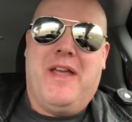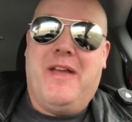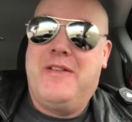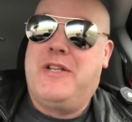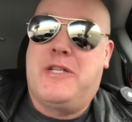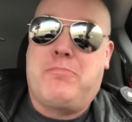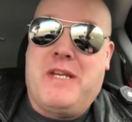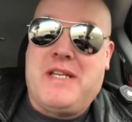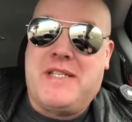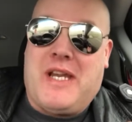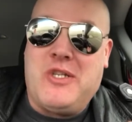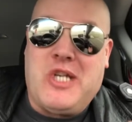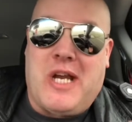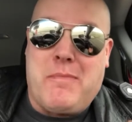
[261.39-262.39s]
Just because
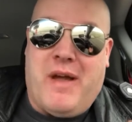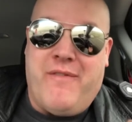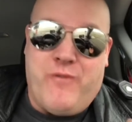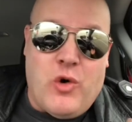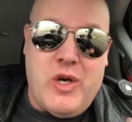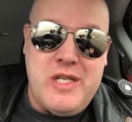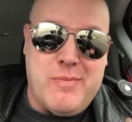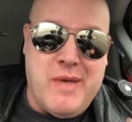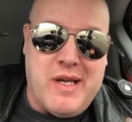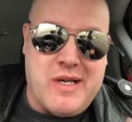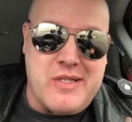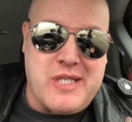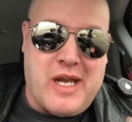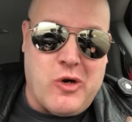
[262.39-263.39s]
I checked my
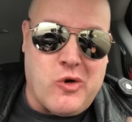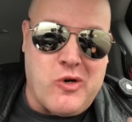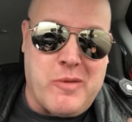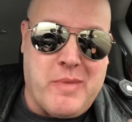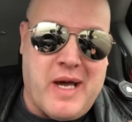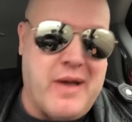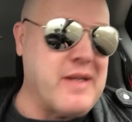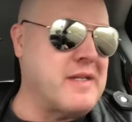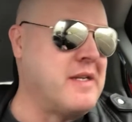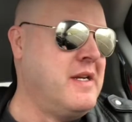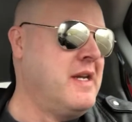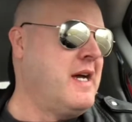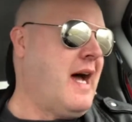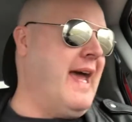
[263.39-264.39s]
voicemails, I heard about it.
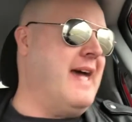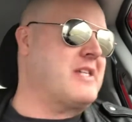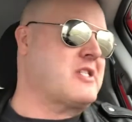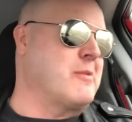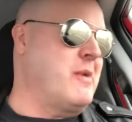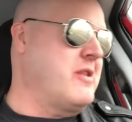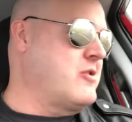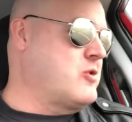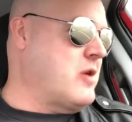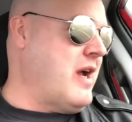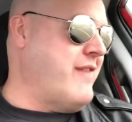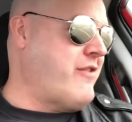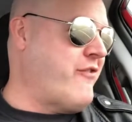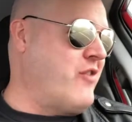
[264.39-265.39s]
I asked some other
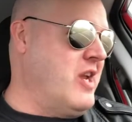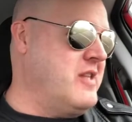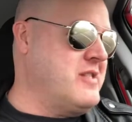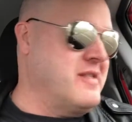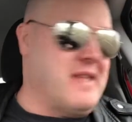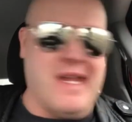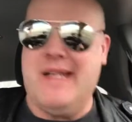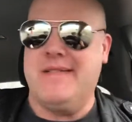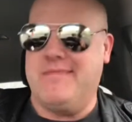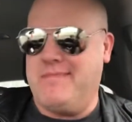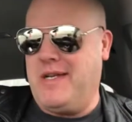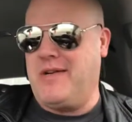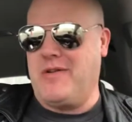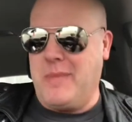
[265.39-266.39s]
driver friends, and they
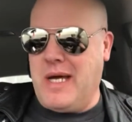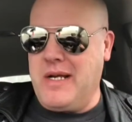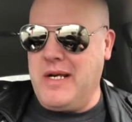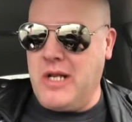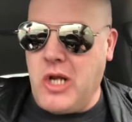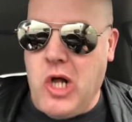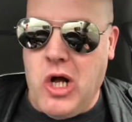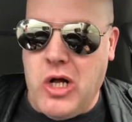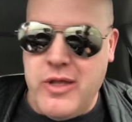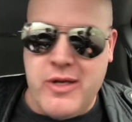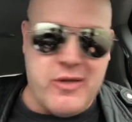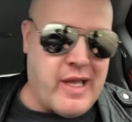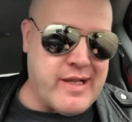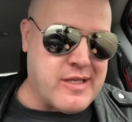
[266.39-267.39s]
didn't hear about it at all.
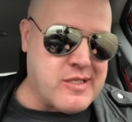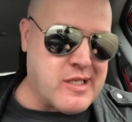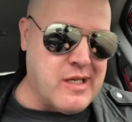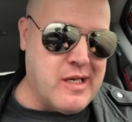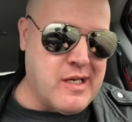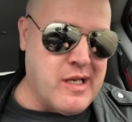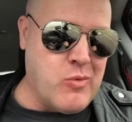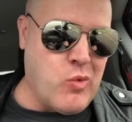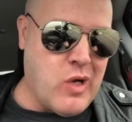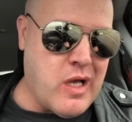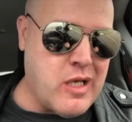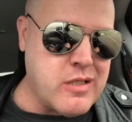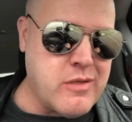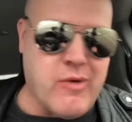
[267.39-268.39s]
They're like, the city did
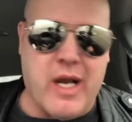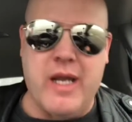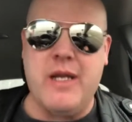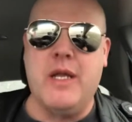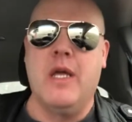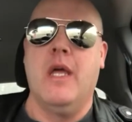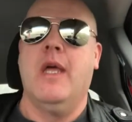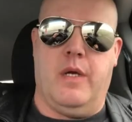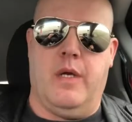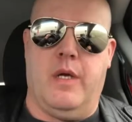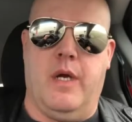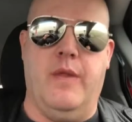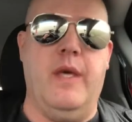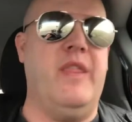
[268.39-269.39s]
what, right?
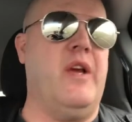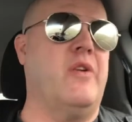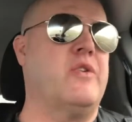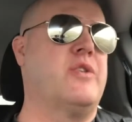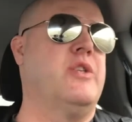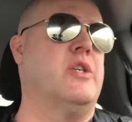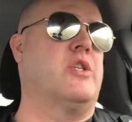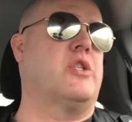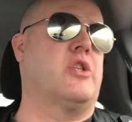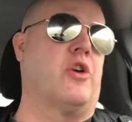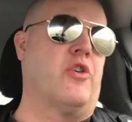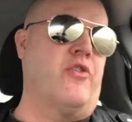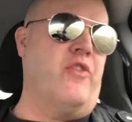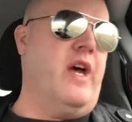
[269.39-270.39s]
And then there's the
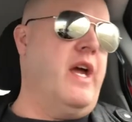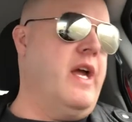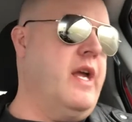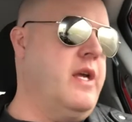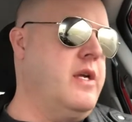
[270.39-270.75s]
survey.